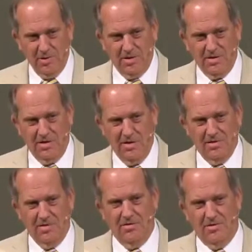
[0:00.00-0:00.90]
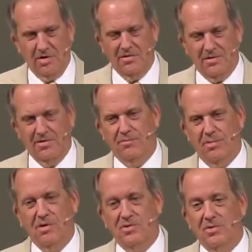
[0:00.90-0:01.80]
because I think generosity
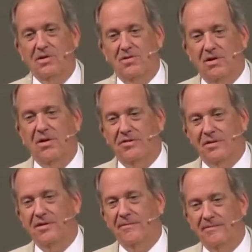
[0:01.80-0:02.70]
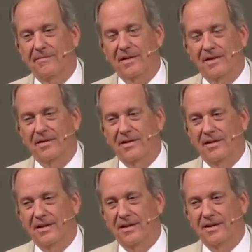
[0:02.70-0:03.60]
breeds generosity.
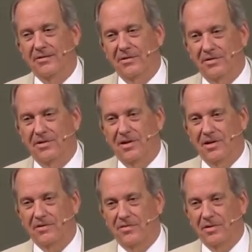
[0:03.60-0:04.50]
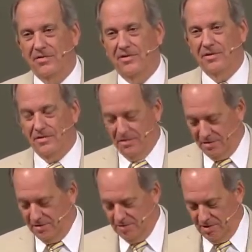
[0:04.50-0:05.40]
And it's a good thing for us to
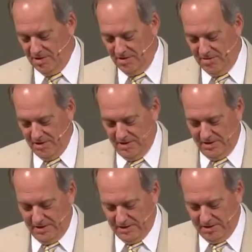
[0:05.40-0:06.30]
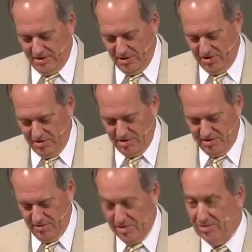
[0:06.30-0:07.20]
learn to be
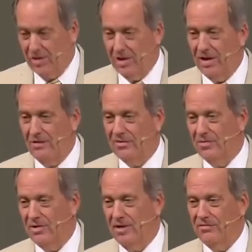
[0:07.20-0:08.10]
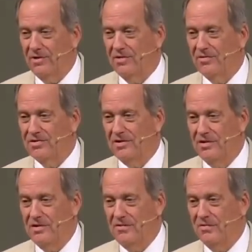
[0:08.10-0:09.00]
generous. What do we have that we have not
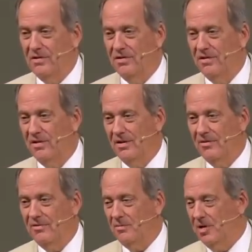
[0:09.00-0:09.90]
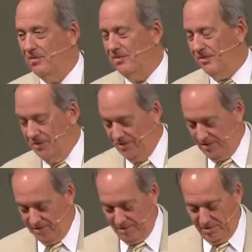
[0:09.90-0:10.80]
received, as the Bible says
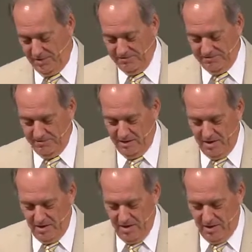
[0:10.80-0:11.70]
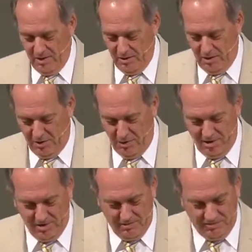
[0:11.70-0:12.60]
elsewhere? Well,
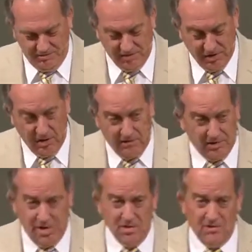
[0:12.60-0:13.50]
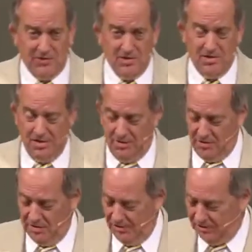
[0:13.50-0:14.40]
if today's your first day
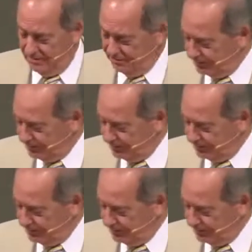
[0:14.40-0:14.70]
with us,